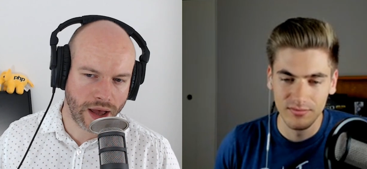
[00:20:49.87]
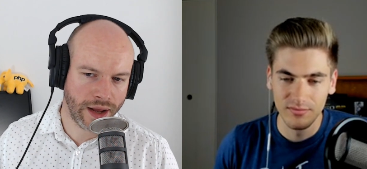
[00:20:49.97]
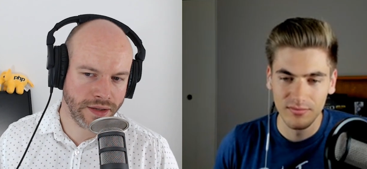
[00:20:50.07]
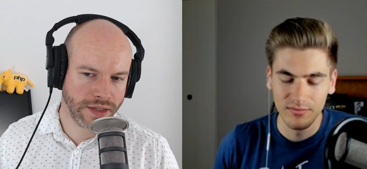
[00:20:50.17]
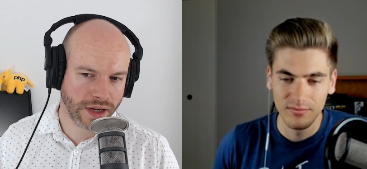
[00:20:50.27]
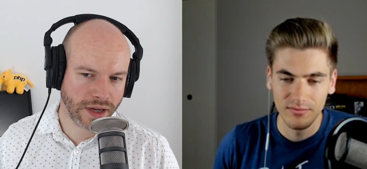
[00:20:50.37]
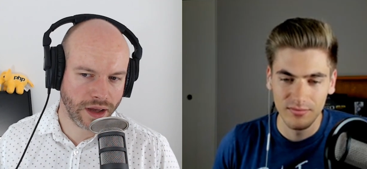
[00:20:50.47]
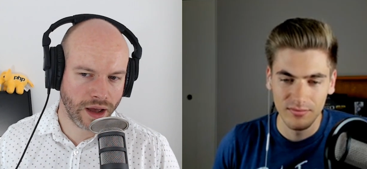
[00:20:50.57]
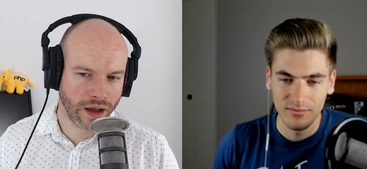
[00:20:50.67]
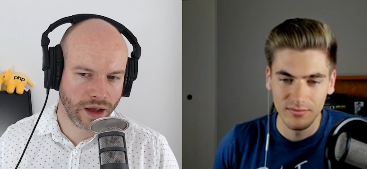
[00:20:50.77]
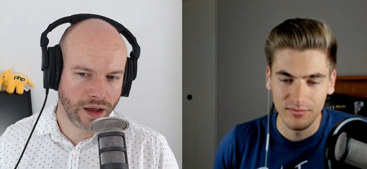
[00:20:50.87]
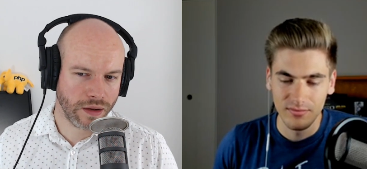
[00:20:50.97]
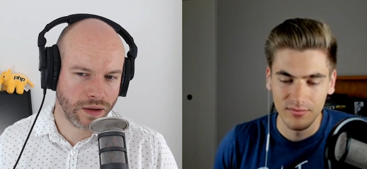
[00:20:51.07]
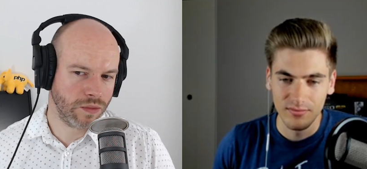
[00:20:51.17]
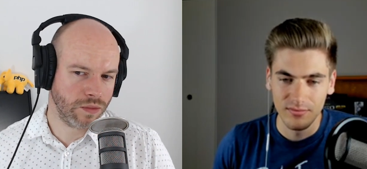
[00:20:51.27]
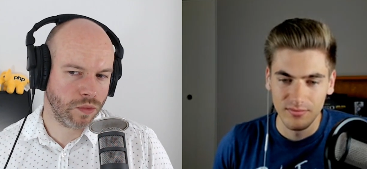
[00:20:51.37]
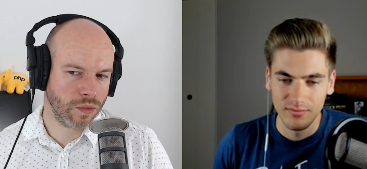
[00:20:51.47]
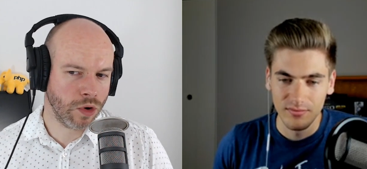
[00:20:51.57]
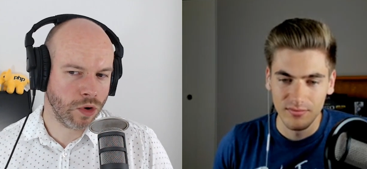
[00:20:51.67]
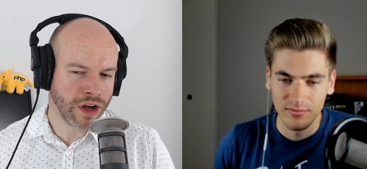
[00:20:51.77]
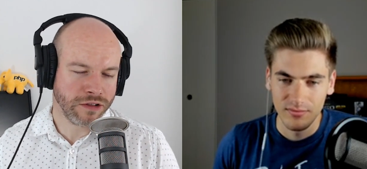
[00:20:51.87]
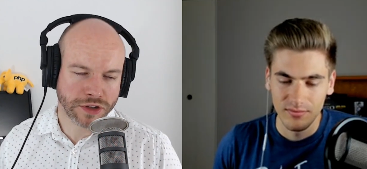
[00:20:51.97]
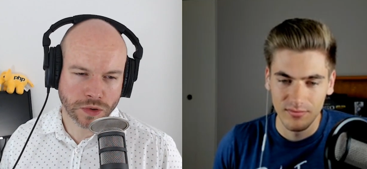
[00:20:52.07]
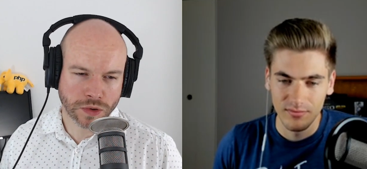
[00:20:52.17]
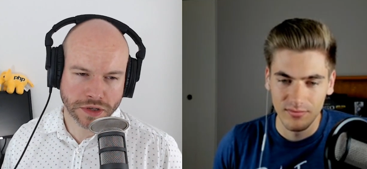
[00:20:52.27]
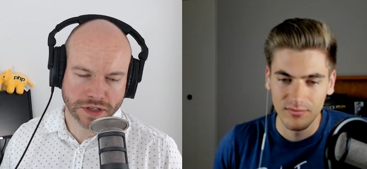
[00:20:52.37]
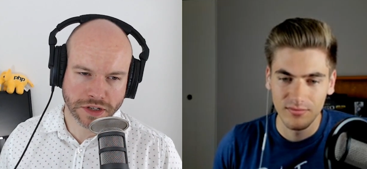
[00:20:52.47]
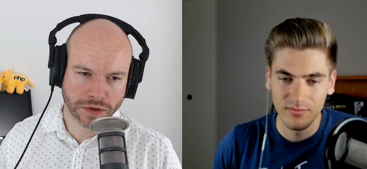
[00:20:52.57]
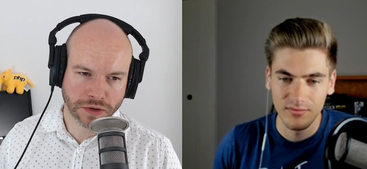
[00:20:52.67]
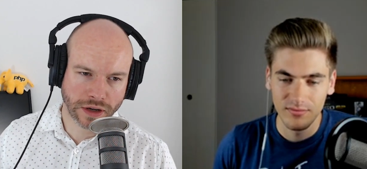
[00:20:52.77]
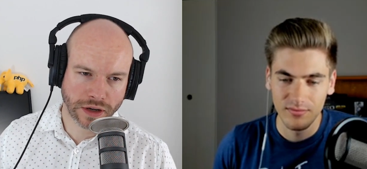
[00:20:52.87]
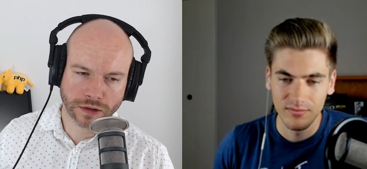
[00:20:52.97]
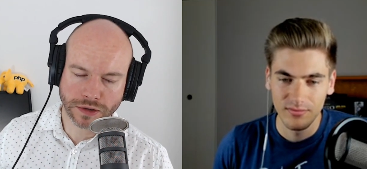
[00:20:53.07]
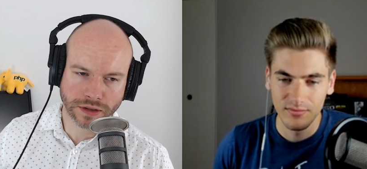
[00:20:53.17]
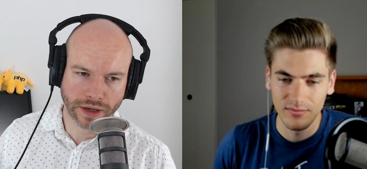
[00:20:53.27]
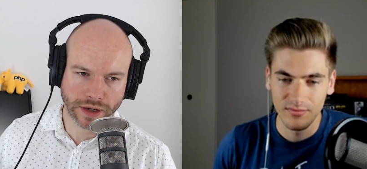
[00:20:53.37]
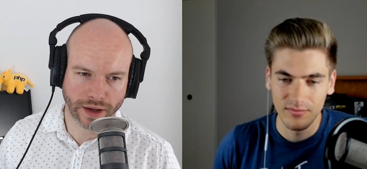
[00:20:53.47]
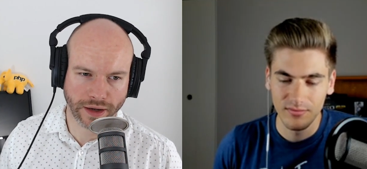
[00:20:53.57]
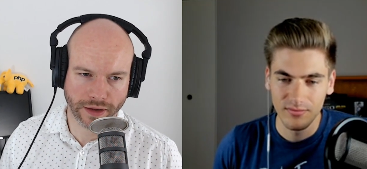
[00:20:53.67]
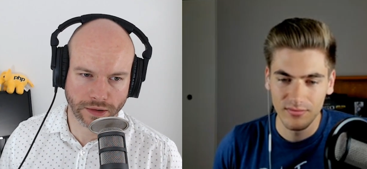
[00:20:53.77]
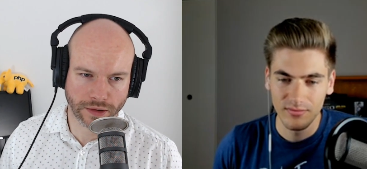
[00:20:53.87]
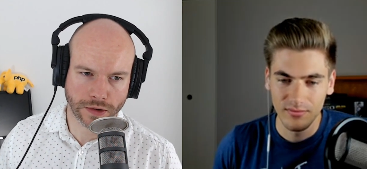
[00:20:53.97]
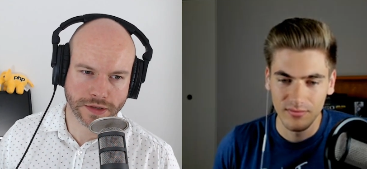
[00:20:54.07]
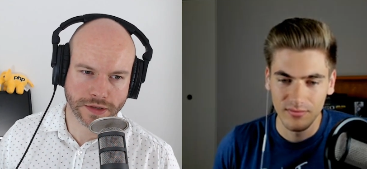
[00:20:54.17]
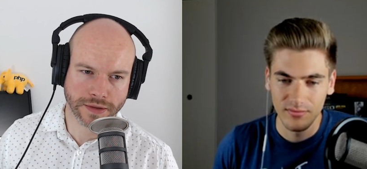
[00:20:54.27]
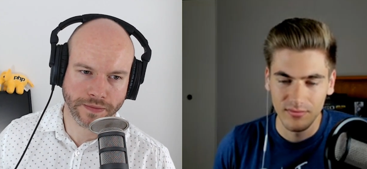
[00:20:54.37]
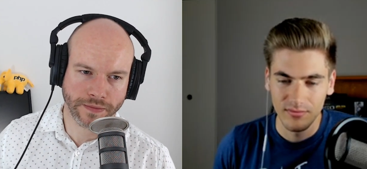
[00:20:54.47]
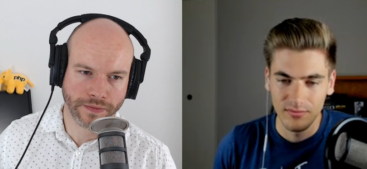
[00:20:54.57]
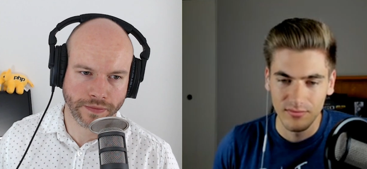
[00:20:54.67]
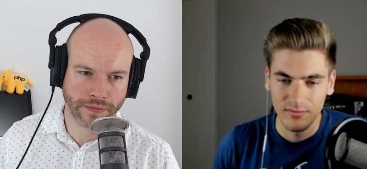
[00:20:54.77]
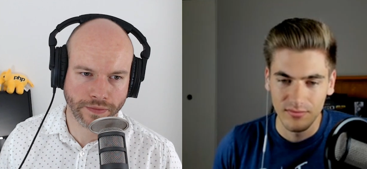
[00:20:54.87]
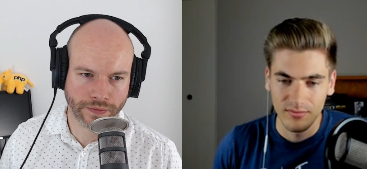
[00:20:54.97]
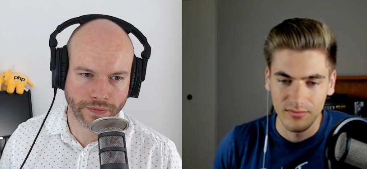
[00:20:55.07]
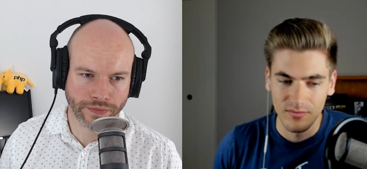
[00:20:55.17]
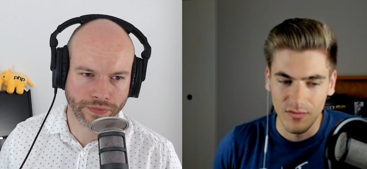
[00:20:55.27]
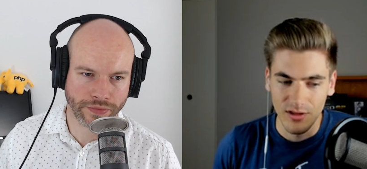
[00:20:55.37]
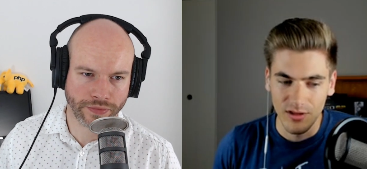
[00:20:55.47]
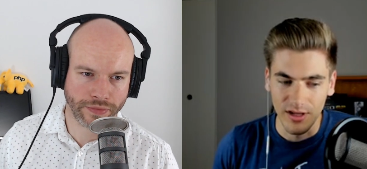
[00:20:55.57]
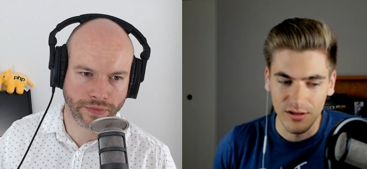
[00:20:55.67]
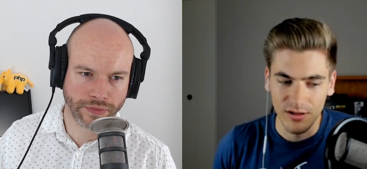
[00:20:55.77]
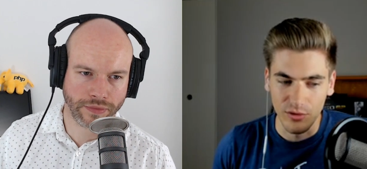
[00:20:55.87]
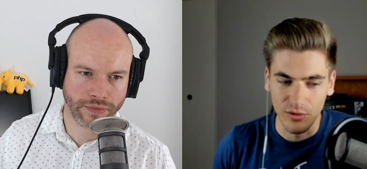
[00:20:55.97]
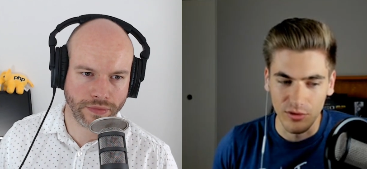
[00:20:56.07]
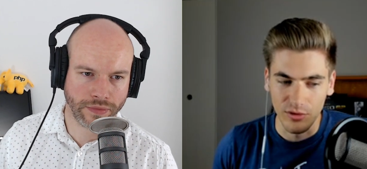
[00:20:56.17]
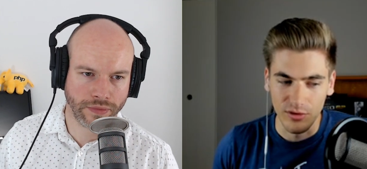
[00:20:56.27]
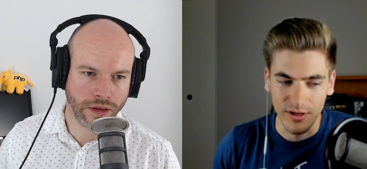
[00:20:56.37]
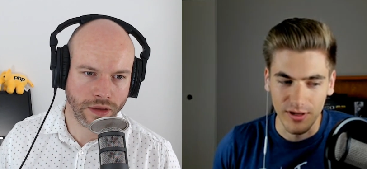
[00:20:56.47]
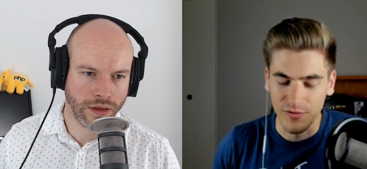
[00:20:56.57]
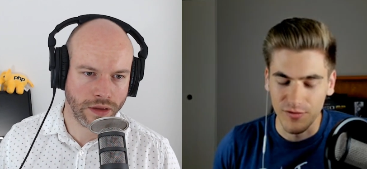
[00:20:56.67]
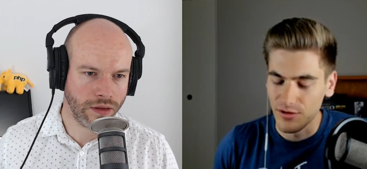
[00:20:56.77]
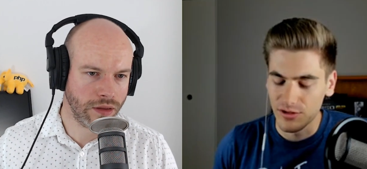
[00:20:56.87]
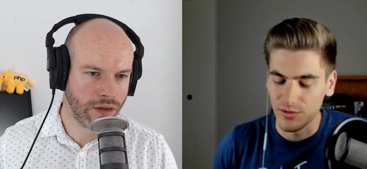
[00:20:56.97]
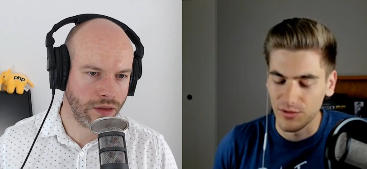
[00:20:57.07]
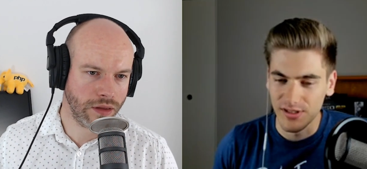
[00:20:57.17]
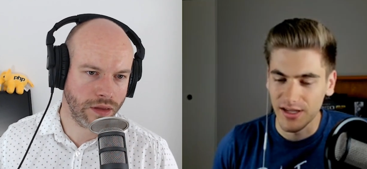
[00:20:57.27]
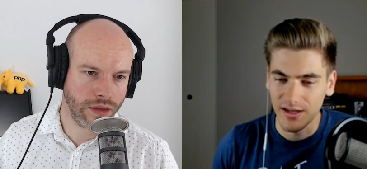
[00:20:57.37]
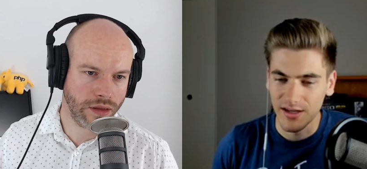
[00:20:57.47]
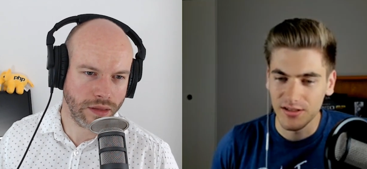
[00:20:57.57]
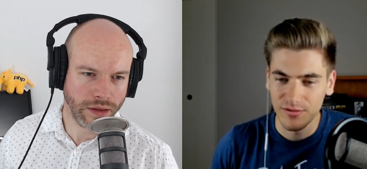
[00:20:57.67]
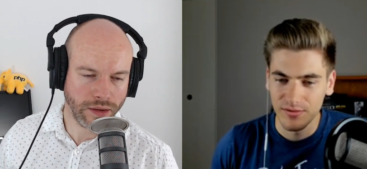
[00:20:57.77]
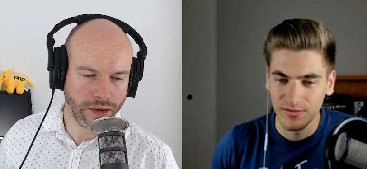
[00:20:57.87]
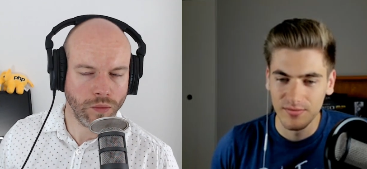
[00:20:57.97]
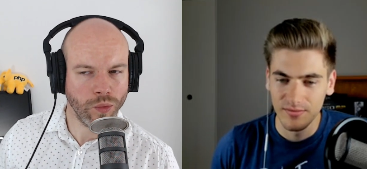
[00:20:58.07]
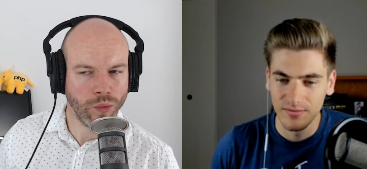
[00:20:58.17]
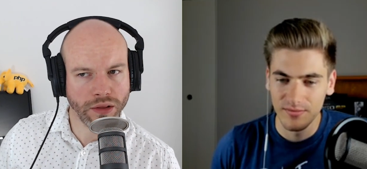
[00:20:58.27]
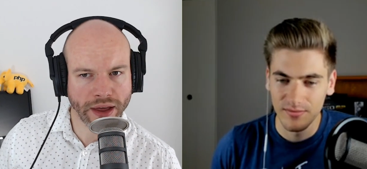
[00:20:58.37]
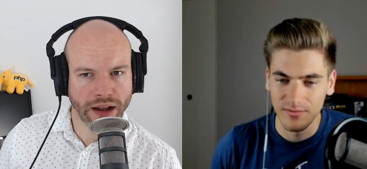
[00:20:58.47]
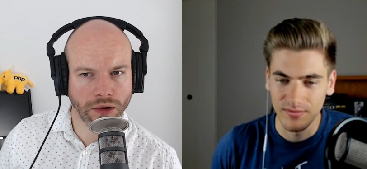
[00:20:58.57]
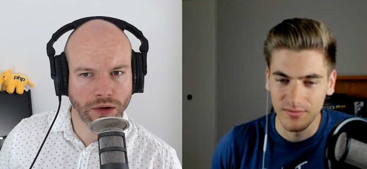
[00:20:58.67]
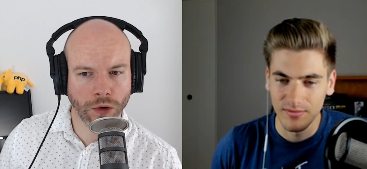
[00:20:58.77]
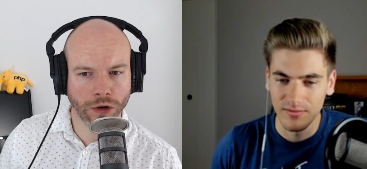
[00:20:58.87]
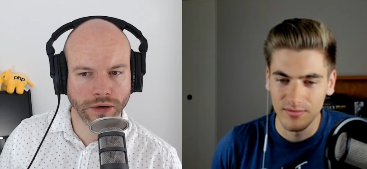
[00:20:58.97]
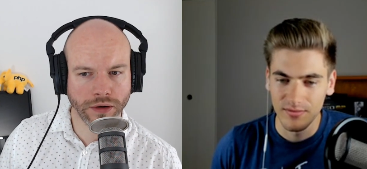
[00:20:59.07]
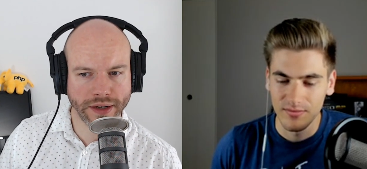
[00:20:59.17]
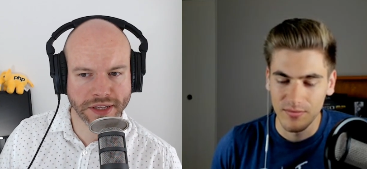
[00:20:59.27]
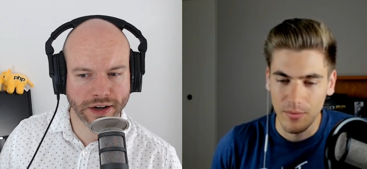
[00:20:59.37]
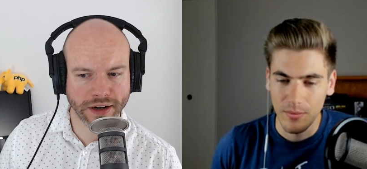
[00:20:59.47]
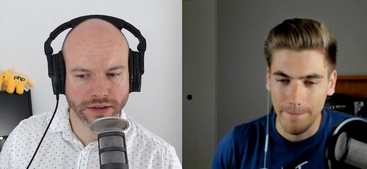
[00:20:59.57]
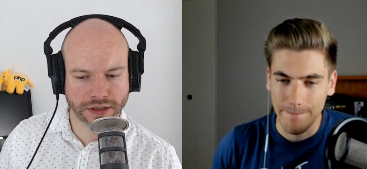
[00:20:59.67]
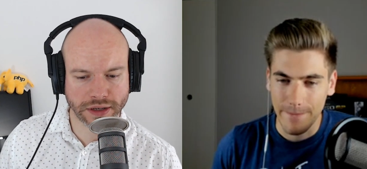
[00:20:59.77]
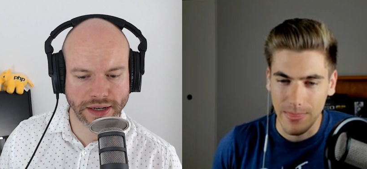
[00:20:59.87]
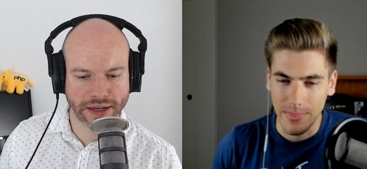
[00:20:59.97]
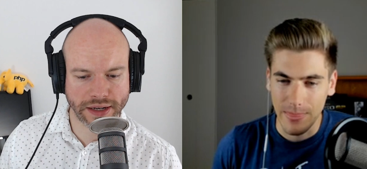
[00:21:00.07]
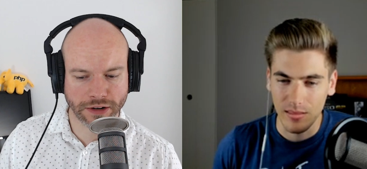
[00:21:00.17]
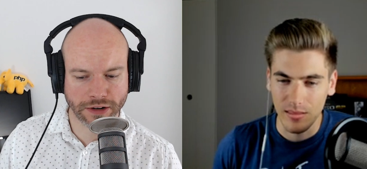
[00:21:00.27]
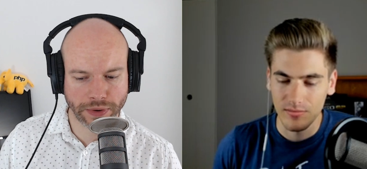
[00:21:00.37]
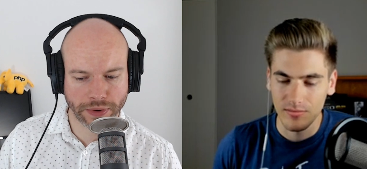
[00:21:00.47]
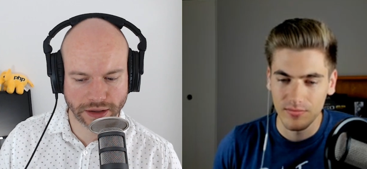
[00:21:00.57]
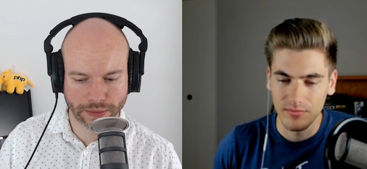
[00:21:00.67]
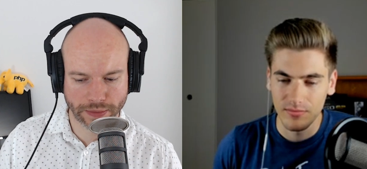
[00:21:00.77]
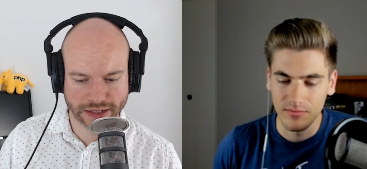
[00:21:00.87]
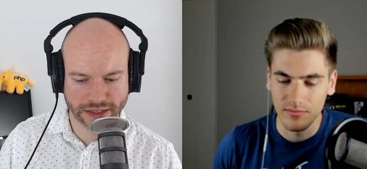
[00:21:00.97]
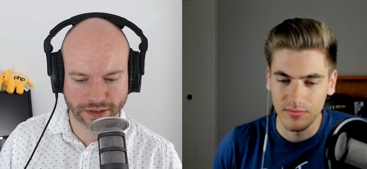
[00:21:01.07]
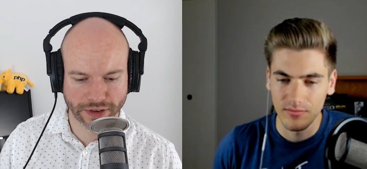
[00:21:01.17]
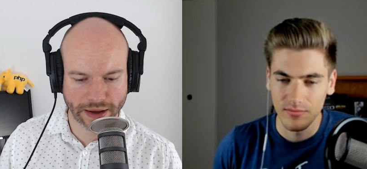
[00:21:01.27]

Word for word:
Speaker 1: And uh, what kind of resources do you include in that in that course?
Speaker 2: Like for like videos, quizzes, that kind of stuff?
Speaker 1: Well, that, or is there is there a bit the ability for